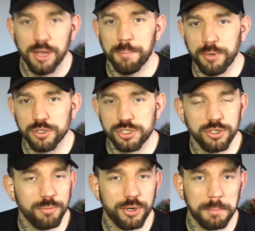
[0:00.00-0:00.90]
But
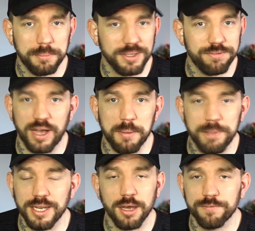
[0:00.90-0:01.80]
you'll probably find
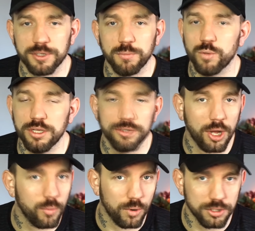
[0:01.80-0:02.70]
many of them will
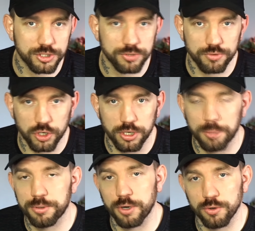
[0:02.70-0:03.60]
not want to run a
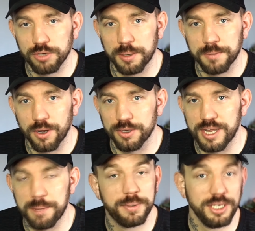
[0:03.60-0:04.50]
programme on
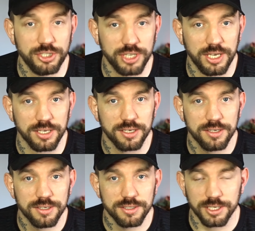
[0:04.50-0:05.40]
their P C
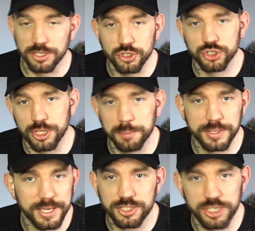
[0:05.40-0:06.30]
that can stop
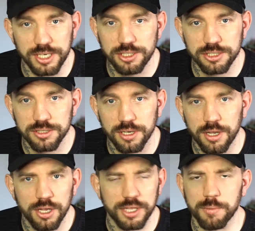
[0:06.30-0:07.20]
their cheats.
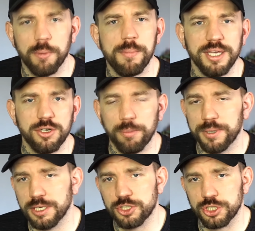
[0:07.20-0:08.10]
They will make up
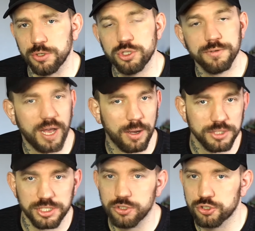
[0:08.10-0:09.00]
an excuse of how
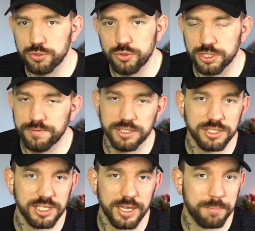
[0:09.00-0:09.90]
it's intrusive
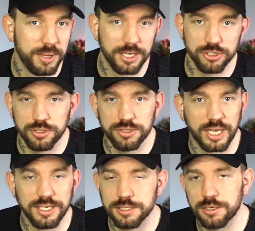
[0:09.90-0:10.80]
into their personal
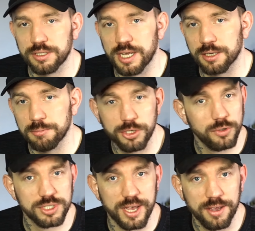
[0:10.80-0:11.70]
data on their
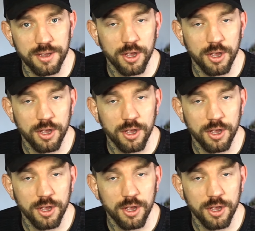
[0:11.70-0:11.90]
computer